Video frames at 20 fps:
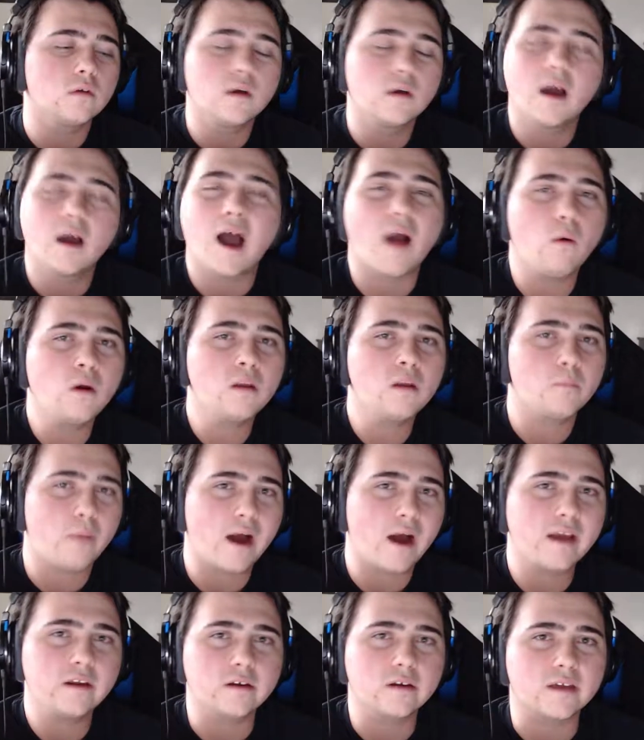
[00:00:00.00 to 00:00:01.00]
want to
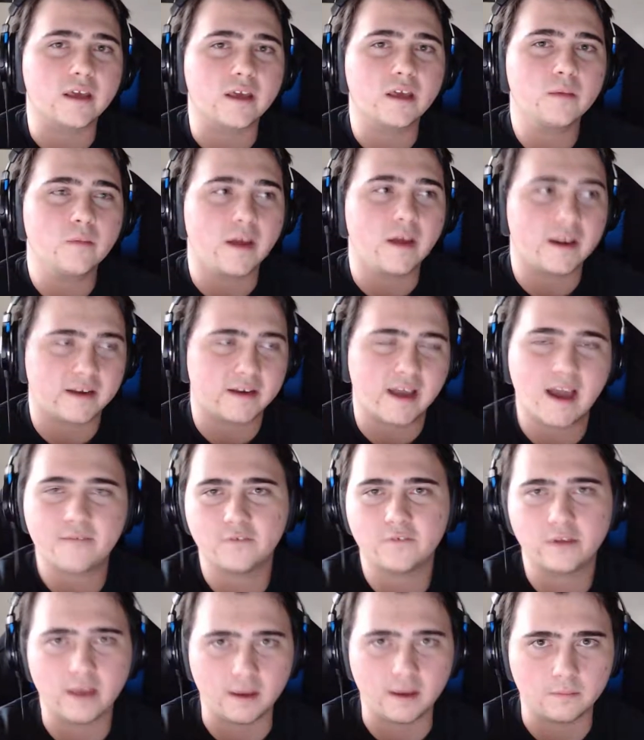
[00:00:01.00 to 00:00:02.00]
buy your game and have
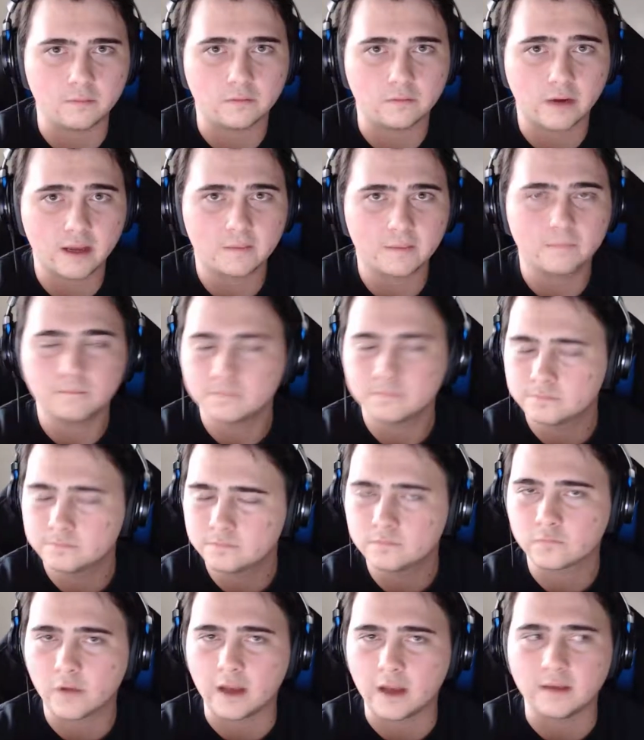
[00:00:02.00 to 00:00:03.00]
your game, right?
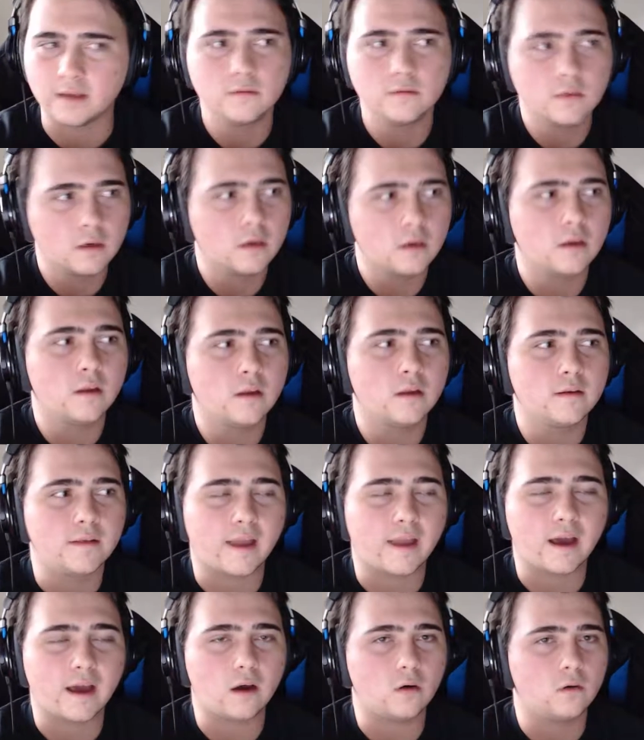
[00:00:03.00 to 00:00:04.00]
Right.
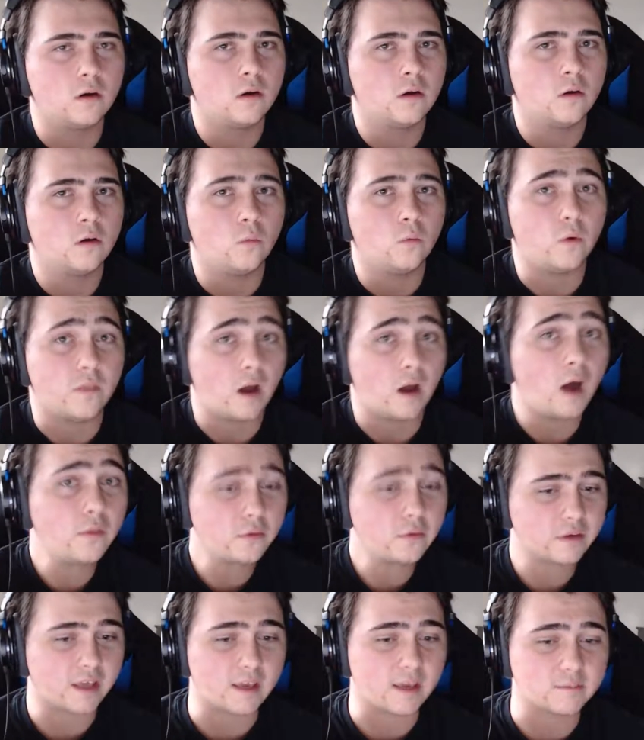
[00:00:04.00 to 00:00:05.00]
Now, with
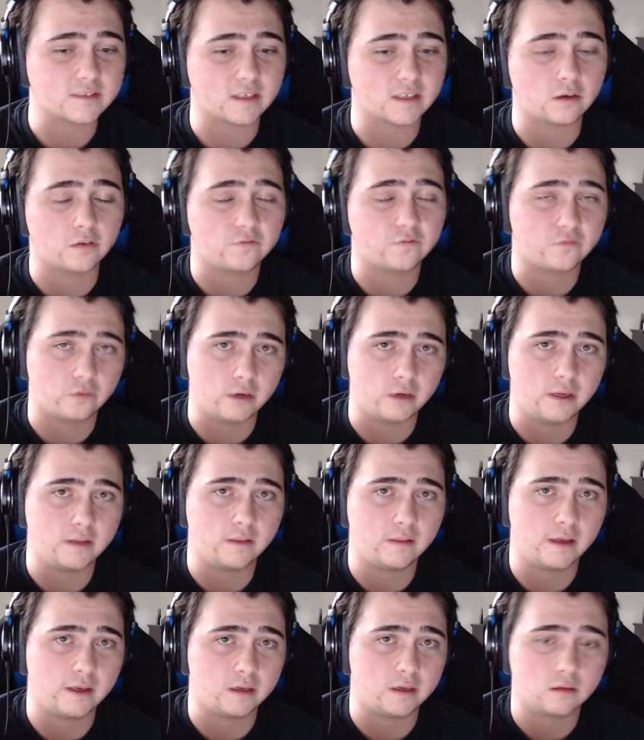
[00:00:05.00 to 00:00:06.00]
other games that are free,
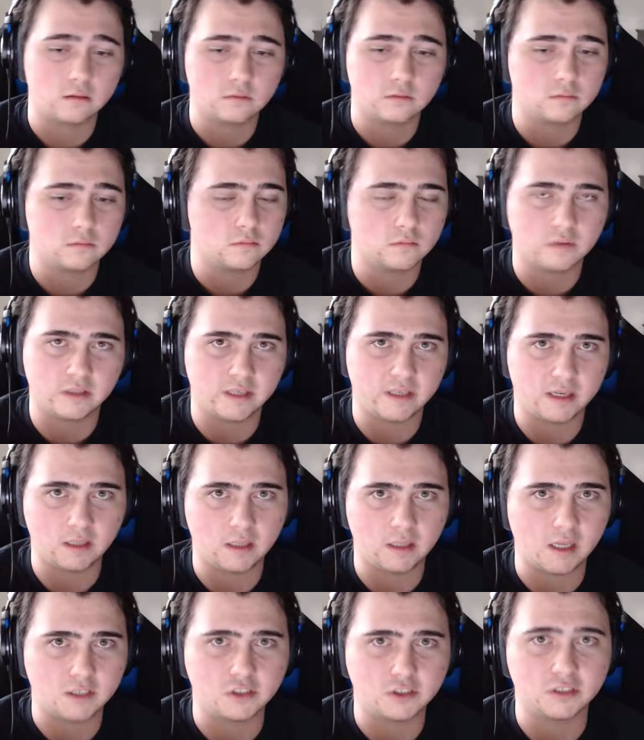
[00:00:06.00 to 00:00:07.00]
like League of
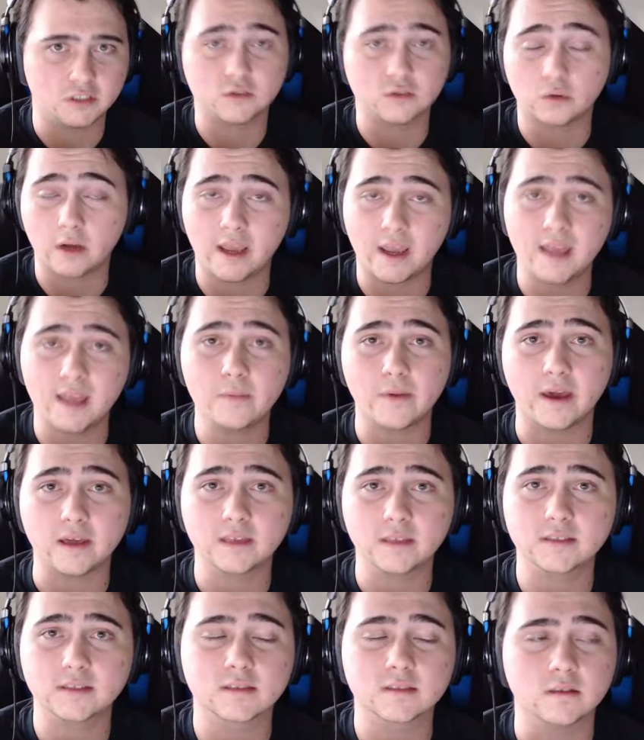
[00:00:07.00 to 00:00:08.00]
Legends or
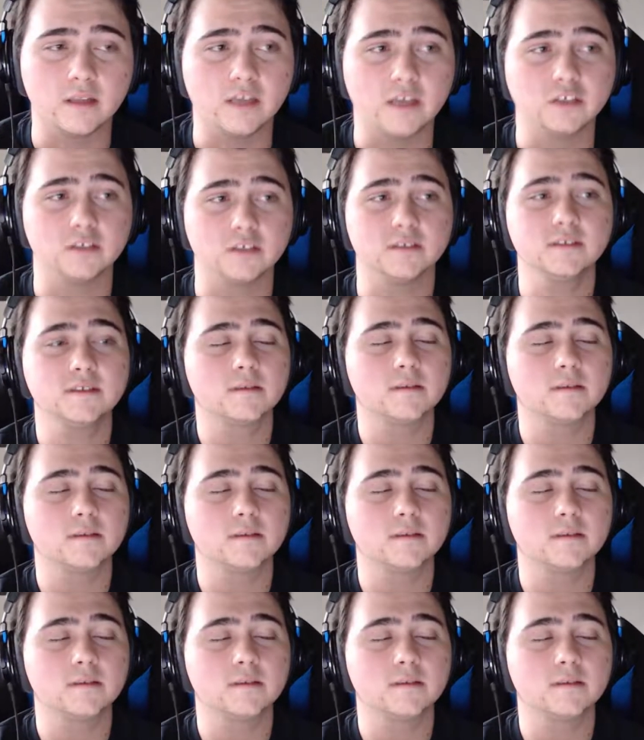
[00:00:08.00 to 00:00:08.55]
Apex Legends,